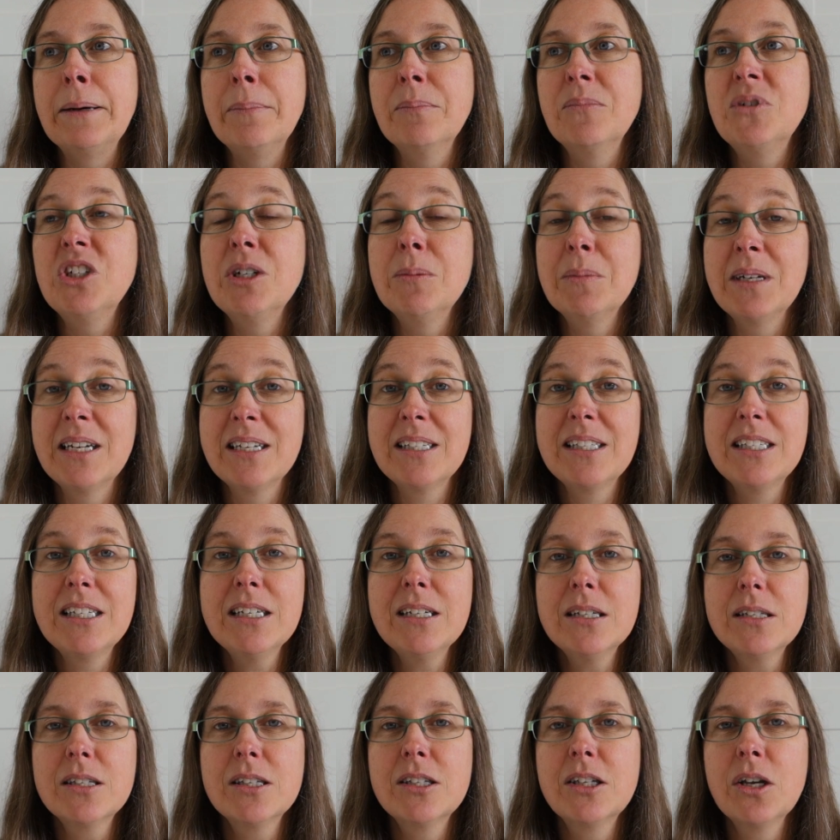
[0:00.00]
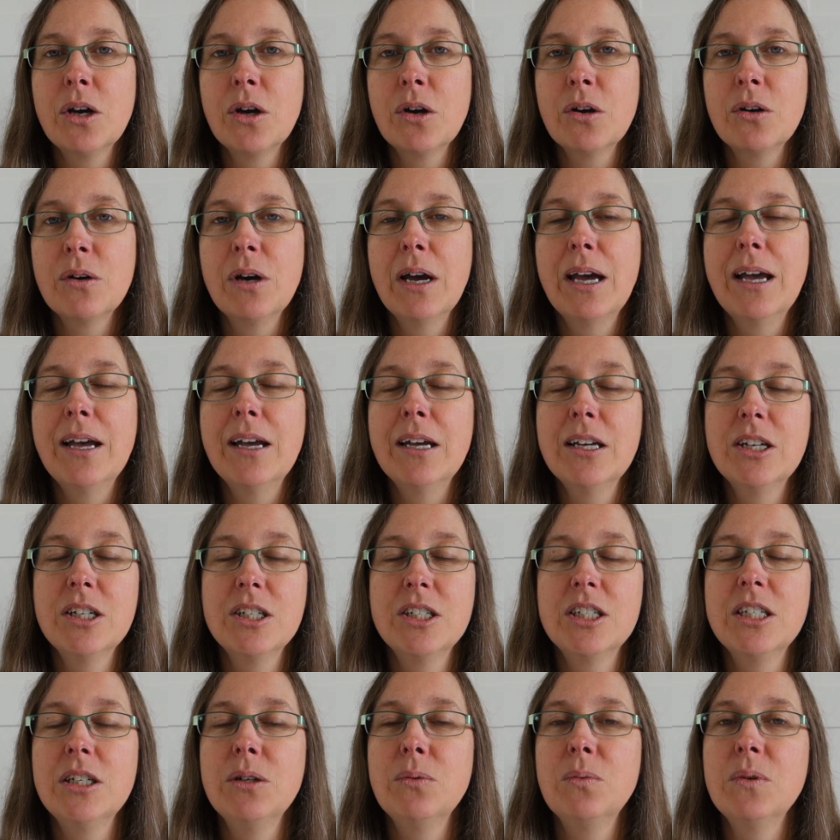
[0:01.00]
gymnastics, so
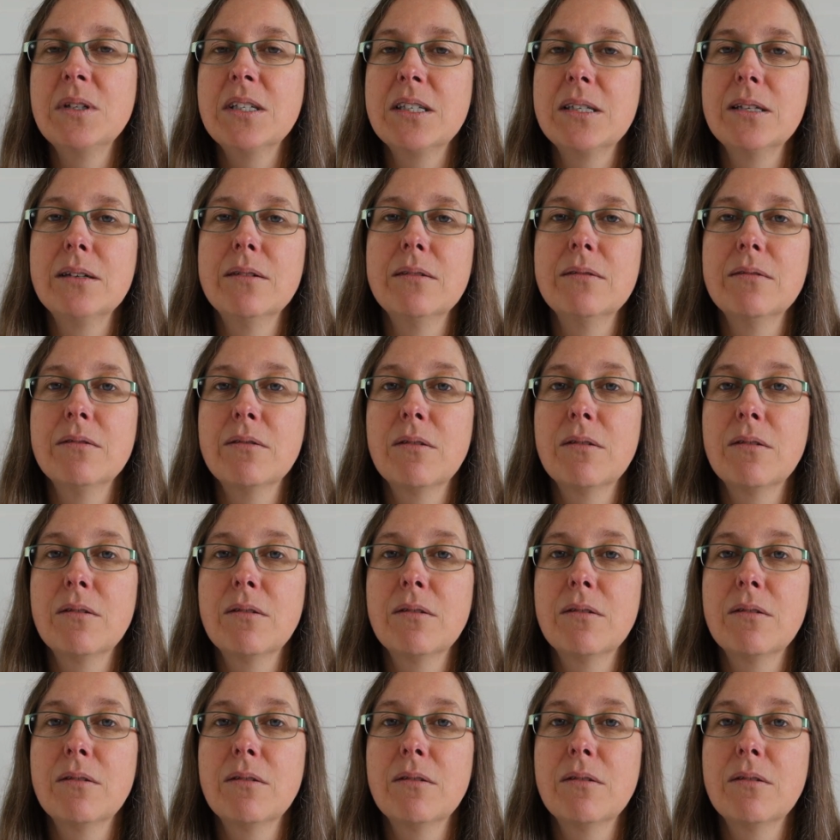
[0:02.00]
she was